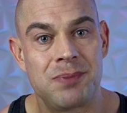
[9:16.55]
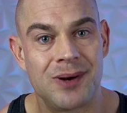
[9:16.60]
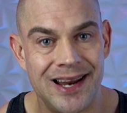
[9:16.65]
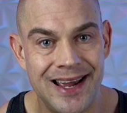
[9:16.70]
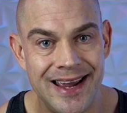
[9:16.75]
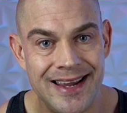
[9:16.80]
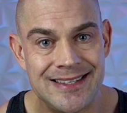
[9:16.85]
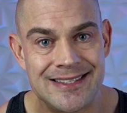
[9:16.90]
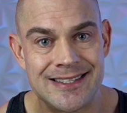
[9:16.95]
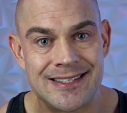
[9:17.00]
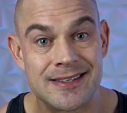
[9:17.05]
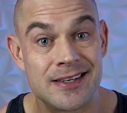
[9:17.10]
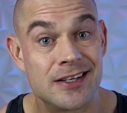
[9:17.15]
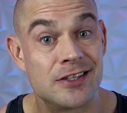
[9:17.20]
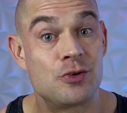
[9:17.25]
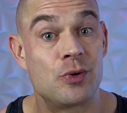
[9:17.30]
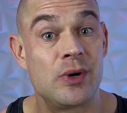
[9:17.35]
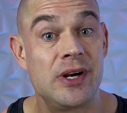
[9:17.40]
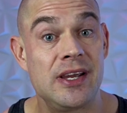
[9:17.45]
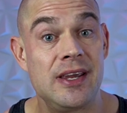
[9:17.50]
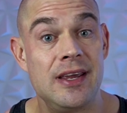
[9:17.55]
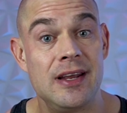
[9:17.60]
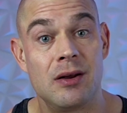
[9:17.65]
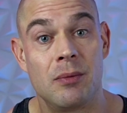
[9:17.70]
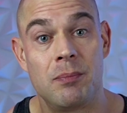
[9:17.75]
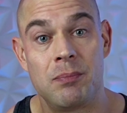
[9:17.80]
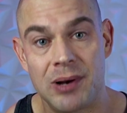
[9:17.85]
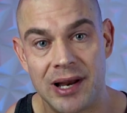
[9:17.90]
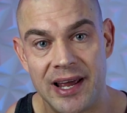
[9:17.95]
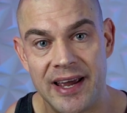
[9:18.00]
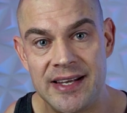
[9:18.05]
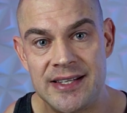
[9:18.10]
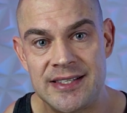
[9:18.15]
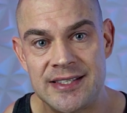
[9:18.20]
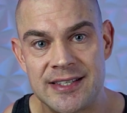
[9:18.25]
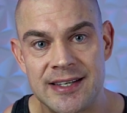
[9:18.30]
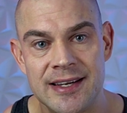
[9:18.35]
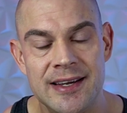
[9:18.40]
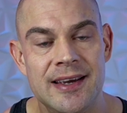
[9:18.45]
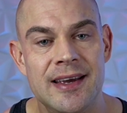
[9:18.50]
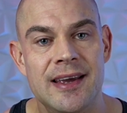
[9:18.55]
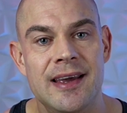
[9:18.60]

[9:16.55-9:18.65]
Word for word: plate, a 20-kilo plate,